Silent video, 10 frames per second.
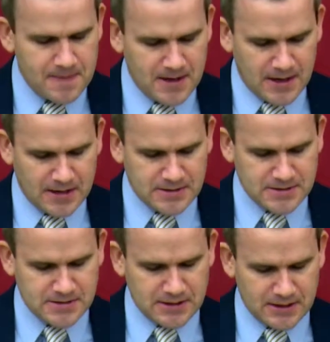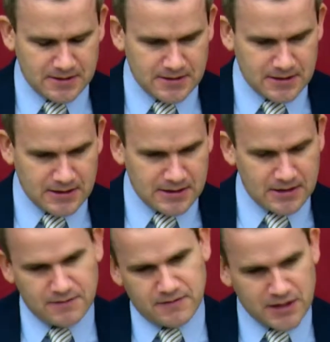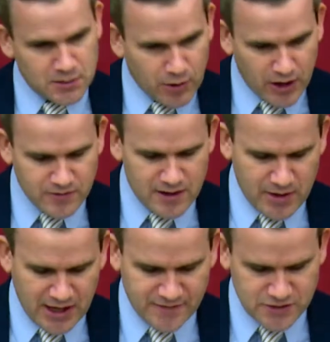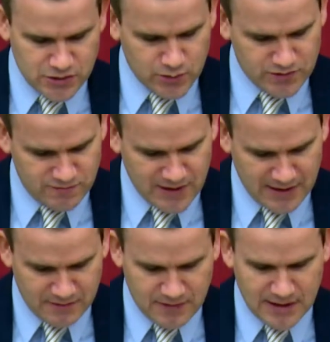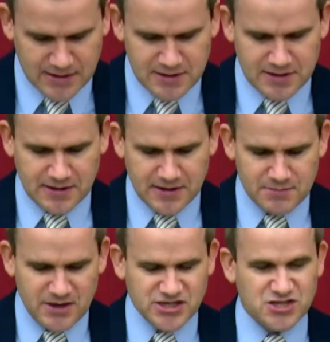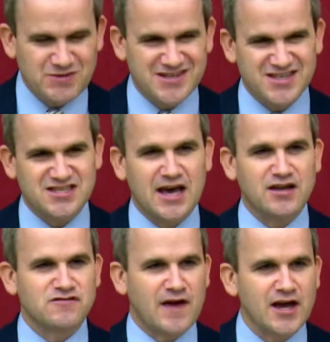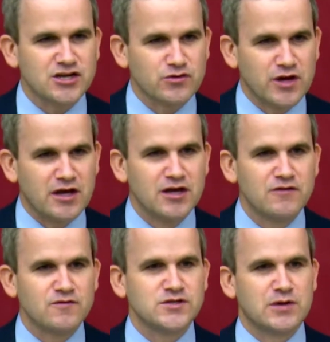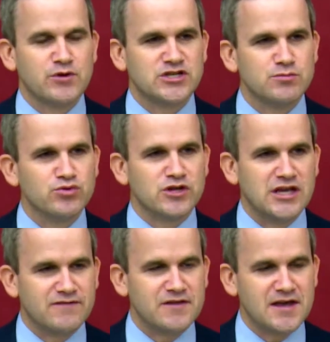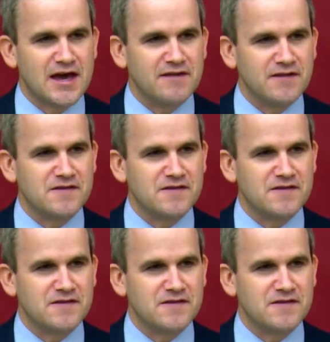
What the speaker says: and I think in part they may have to do with the fact that it may just be dissatisfactory for someone to believe in the end that